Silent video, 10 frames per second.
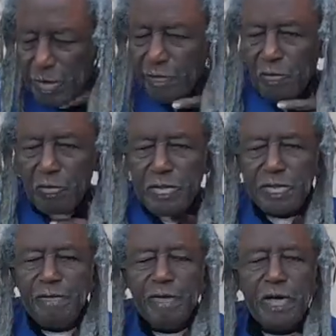for his
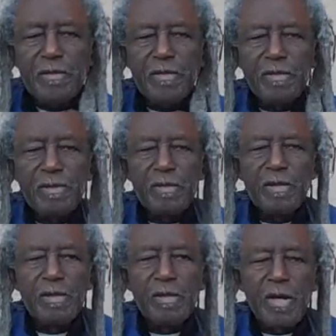faith
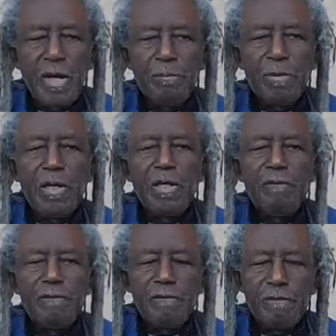and
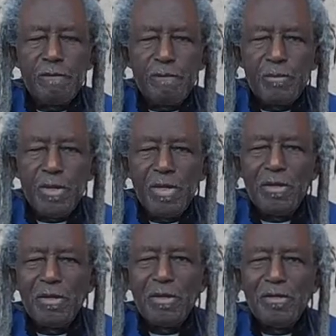belief in
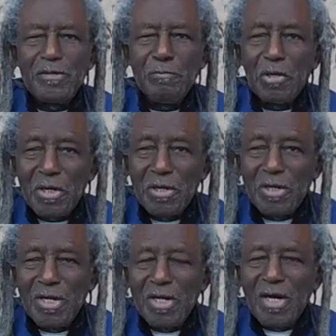this book
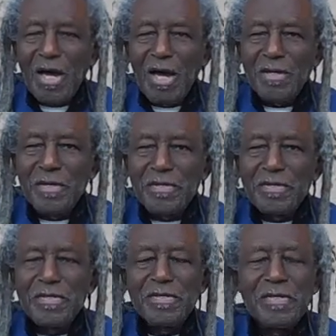and
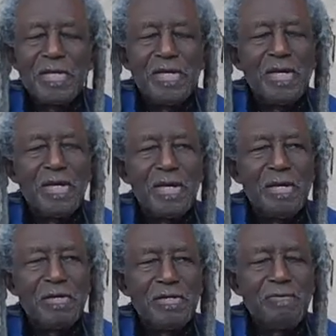its
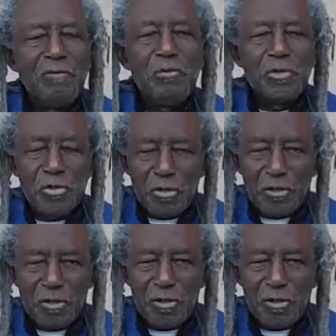future.